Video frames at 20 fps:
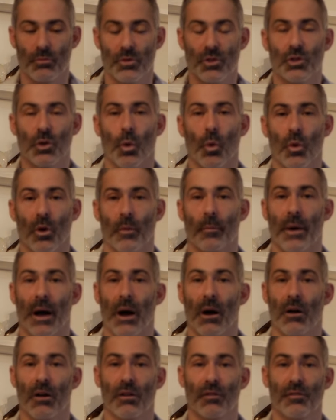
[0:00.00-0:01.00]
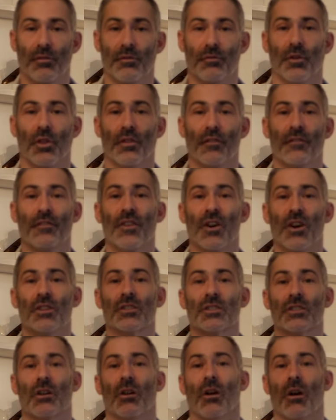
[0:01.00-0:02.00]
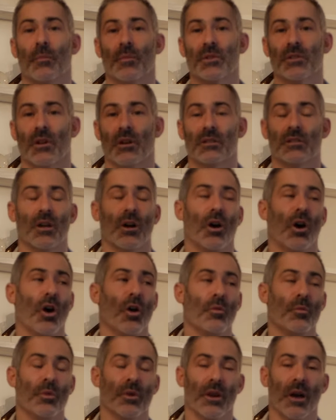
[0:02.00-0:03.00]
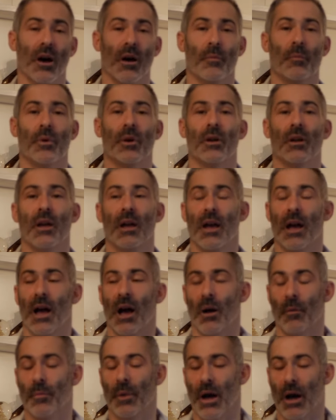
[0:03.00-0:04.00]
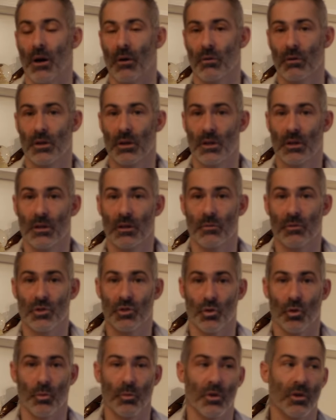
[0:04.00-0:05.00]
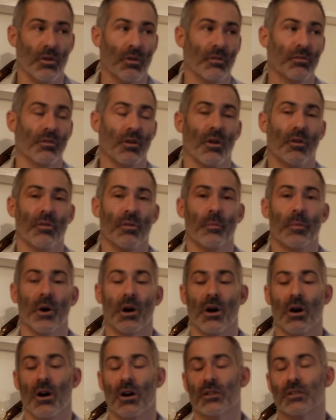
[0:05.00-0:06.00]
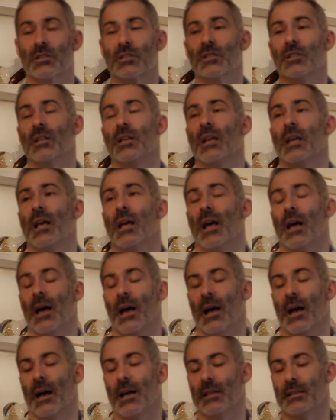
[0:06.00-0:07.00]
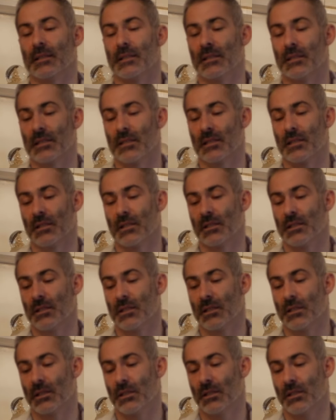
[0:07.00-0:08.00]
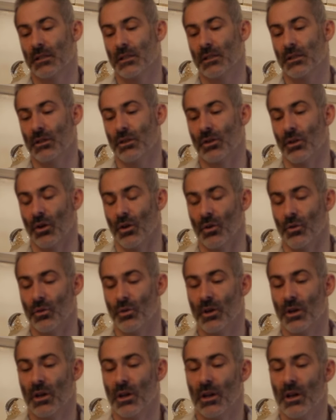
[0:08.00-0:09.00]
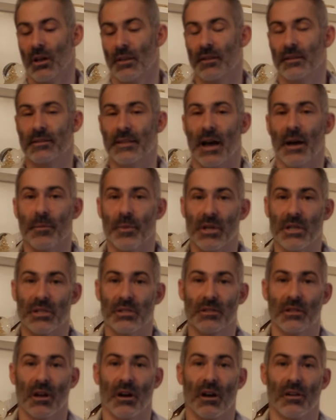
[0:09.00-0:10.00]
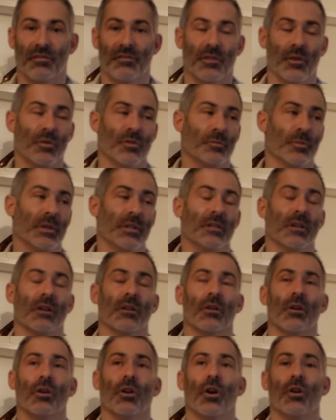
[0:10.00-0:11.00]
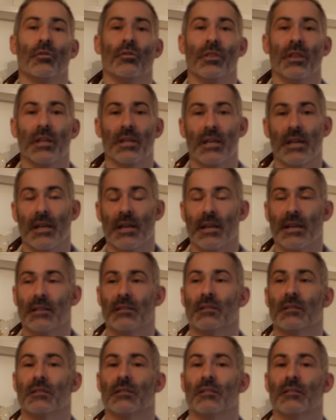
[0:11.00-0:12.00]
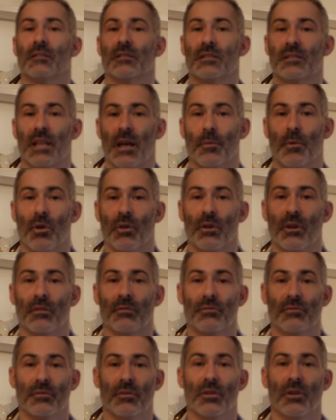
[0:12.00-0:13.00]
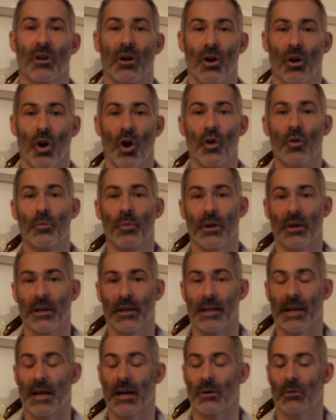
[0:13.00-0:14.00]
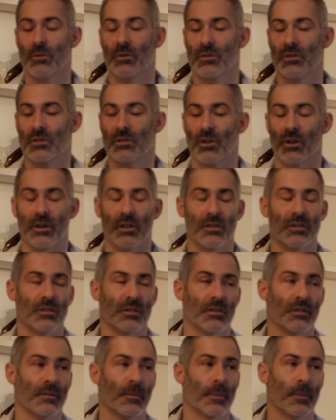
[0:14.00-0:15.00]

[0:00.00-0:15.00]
talk about, for the first time, I started to open up about trauma of the past, and, you know, the damage that I feel has been done over the years, and stammer, and openly now started to